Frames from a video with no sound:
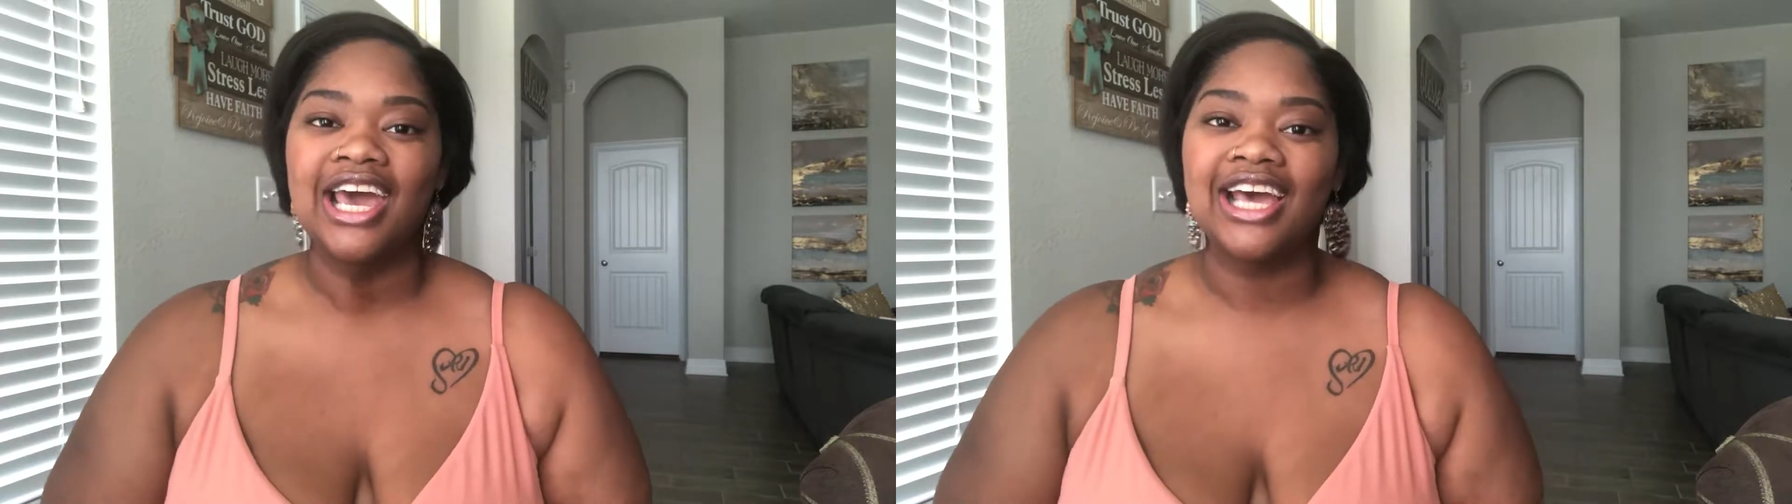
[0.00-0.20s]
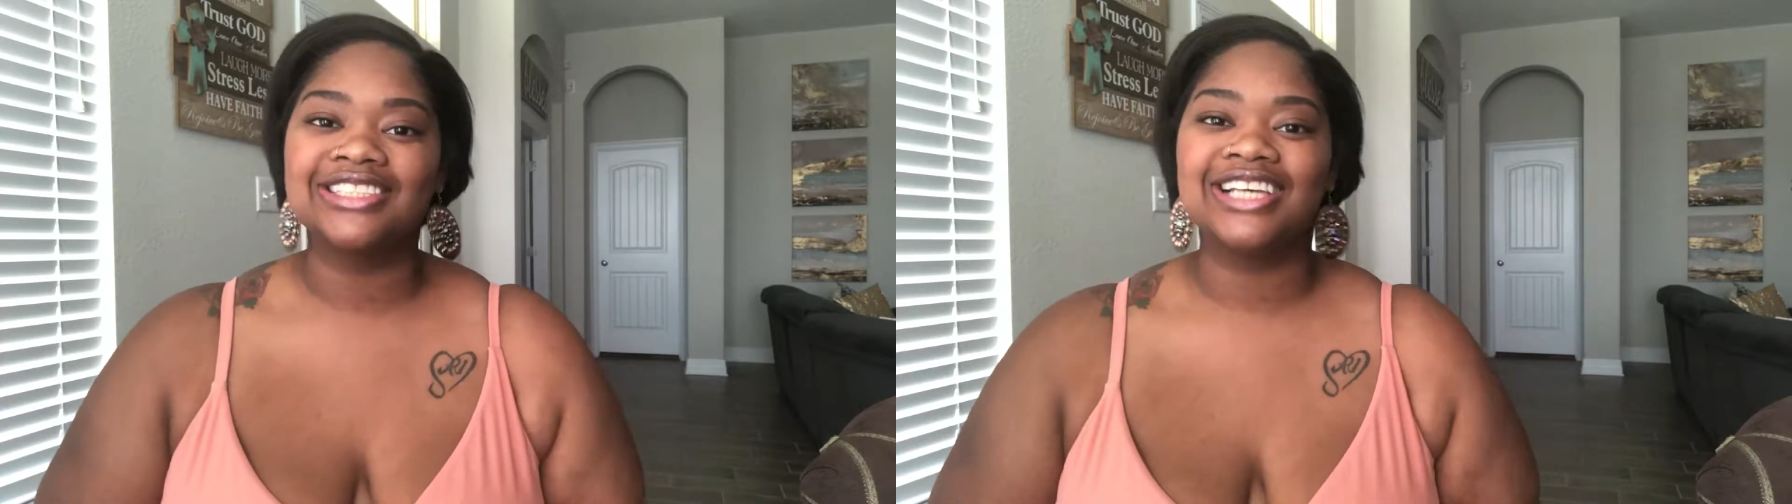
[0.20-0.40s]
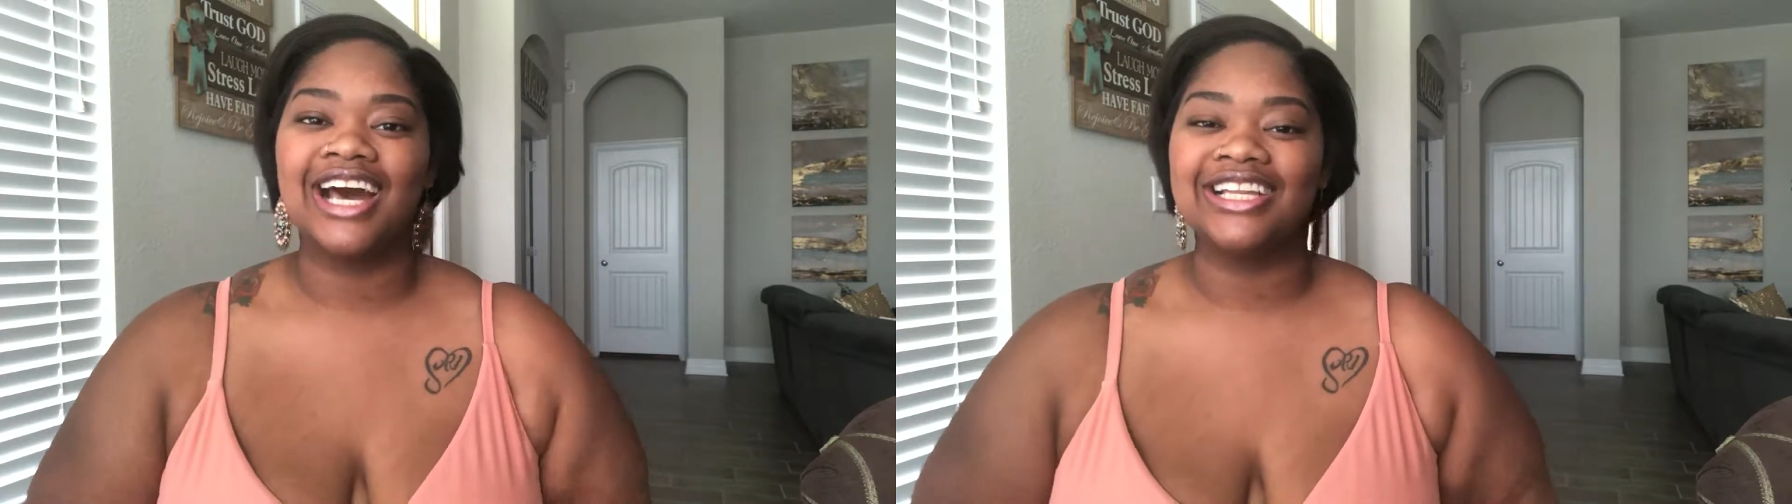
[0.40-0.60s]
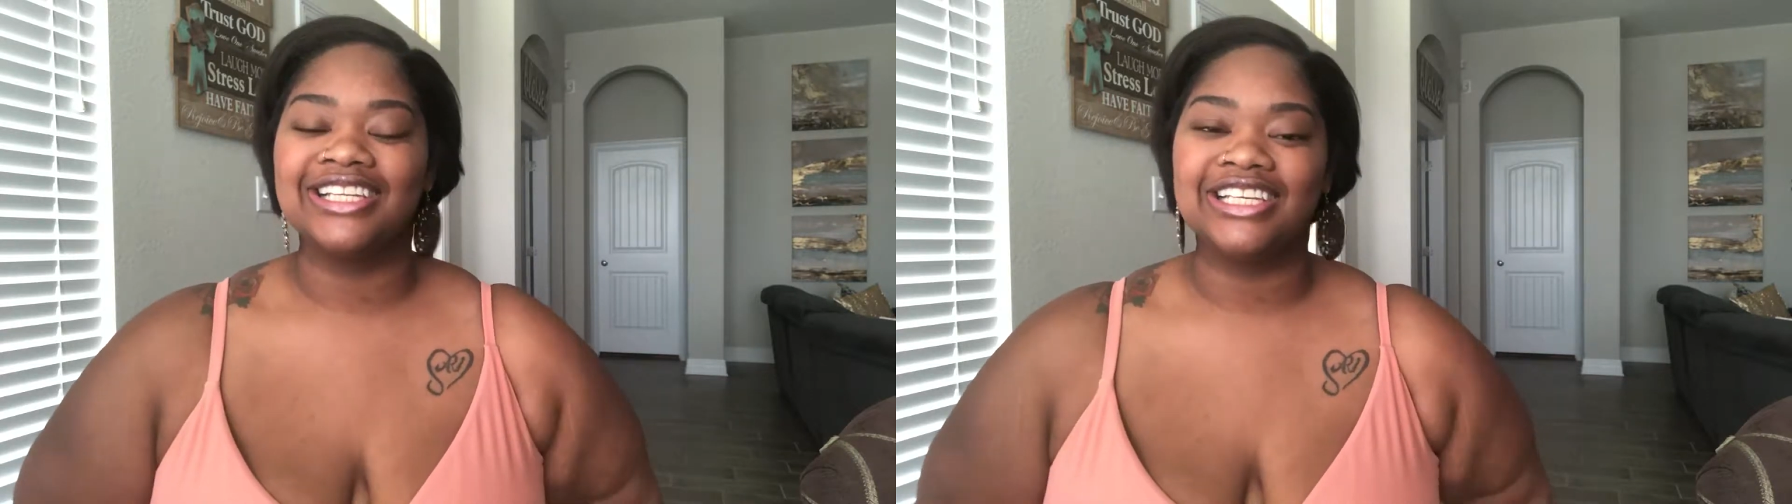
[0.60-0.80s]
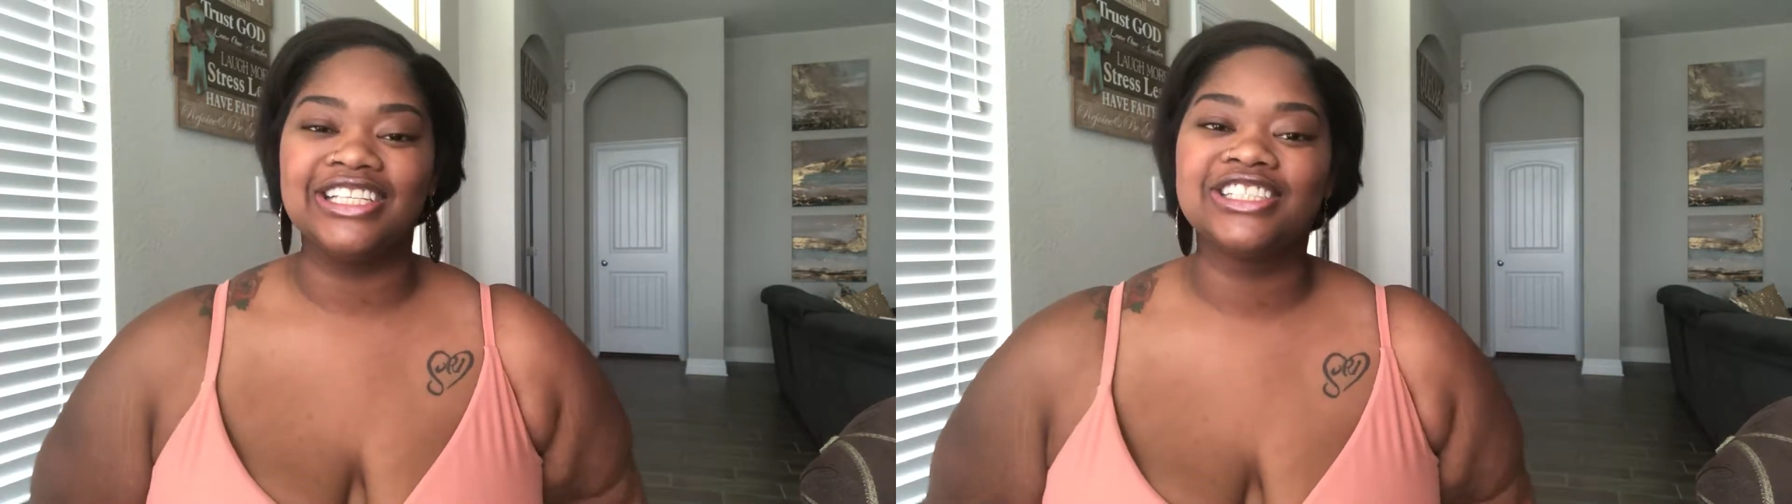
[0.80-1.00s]
has
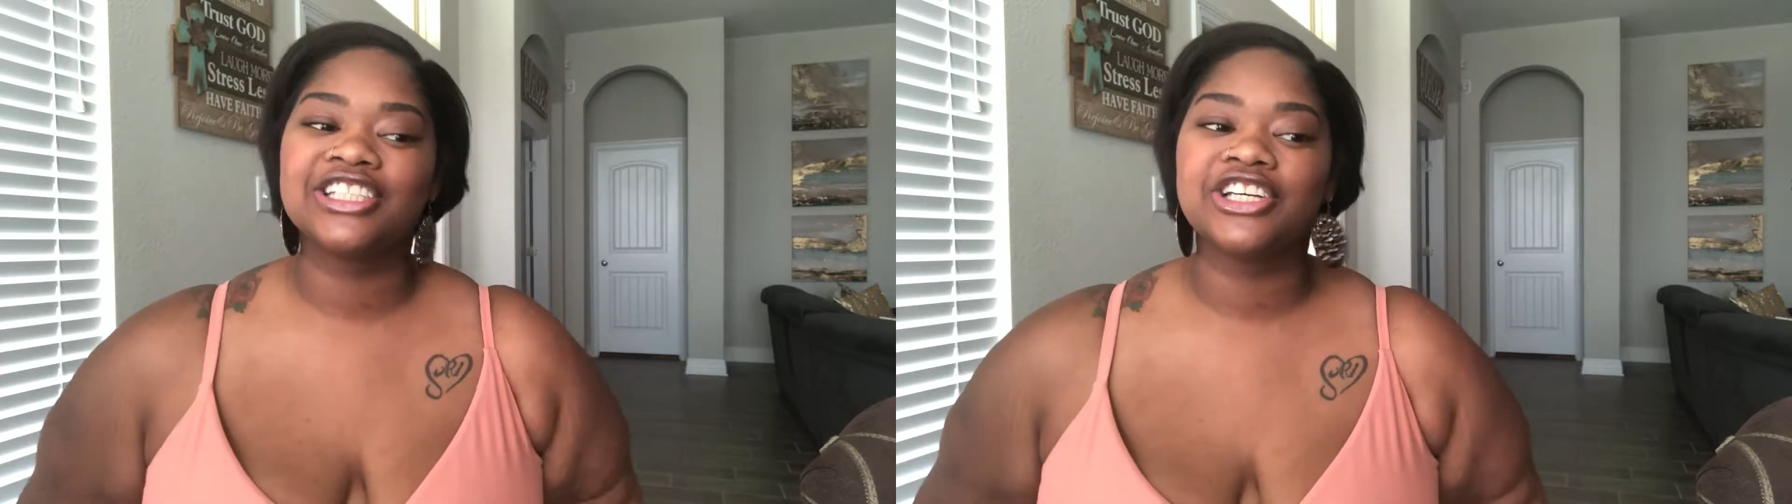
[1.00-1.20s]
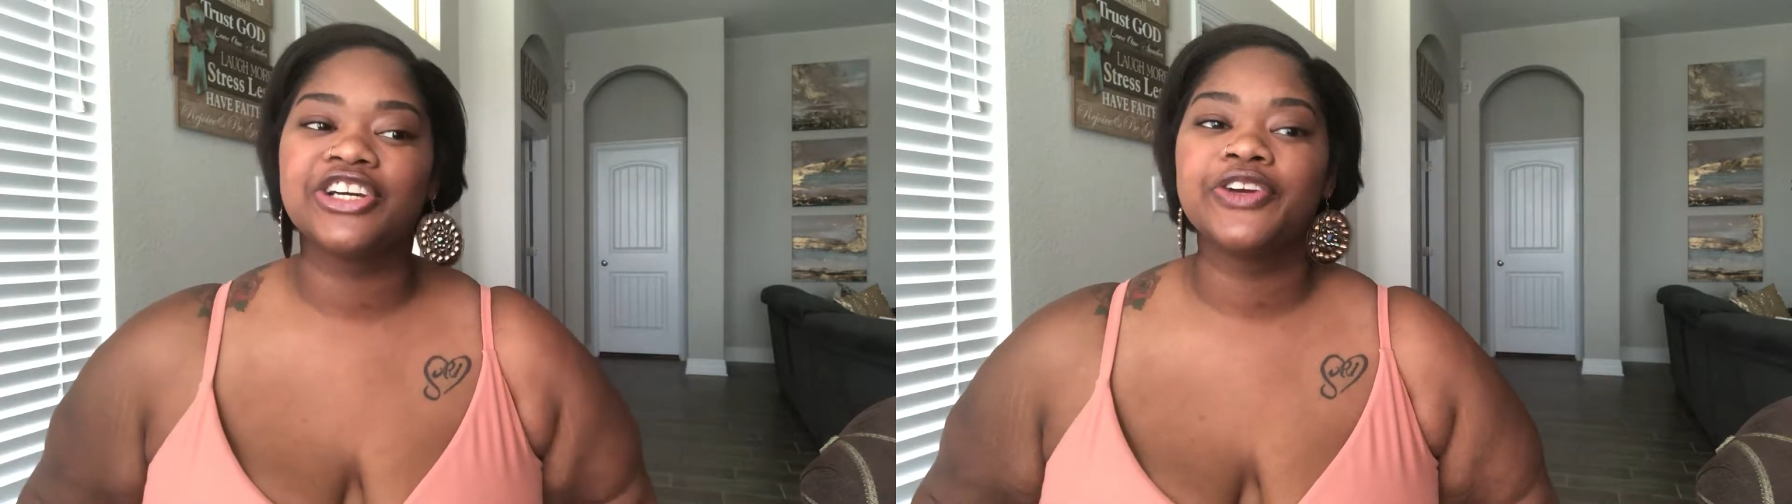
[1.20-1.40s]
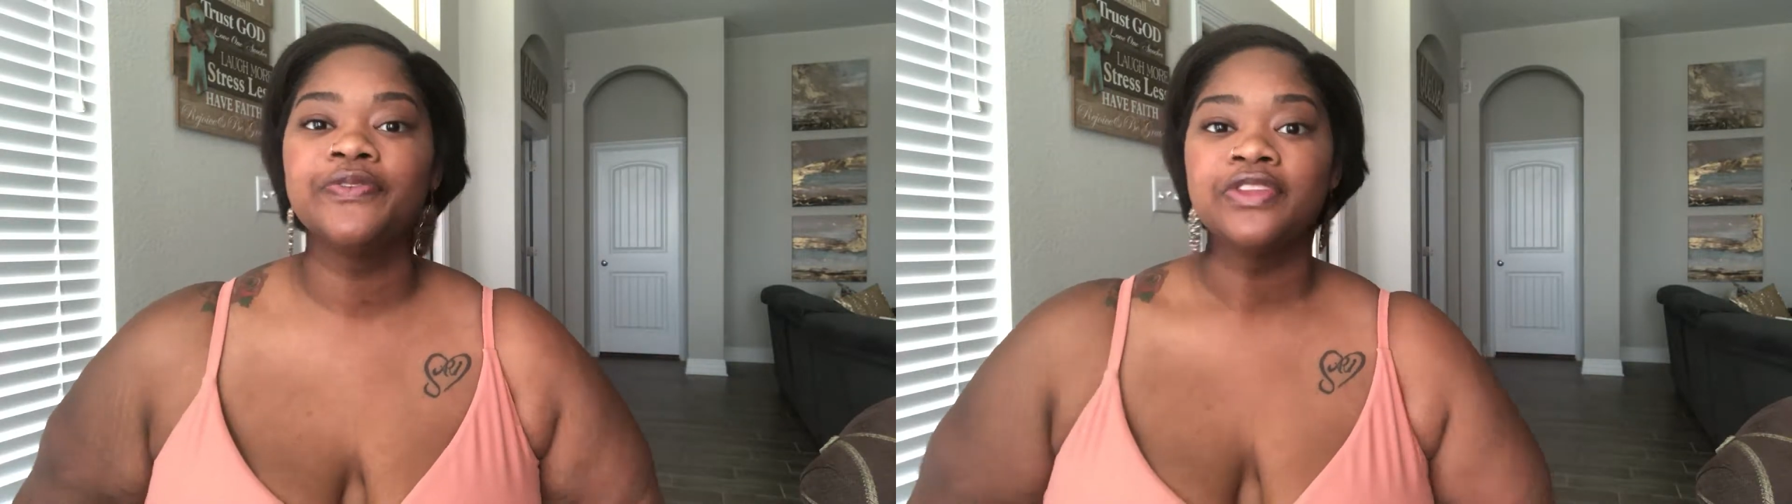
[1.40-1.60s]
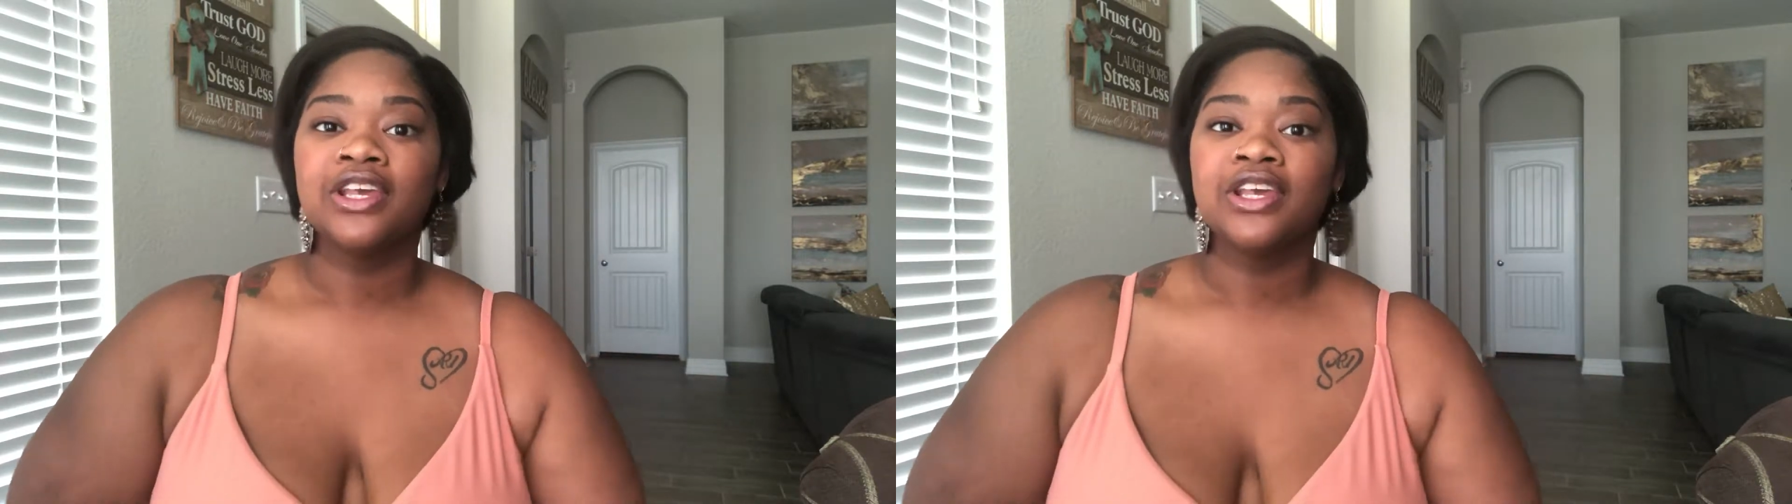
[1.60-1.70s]
gotten easier.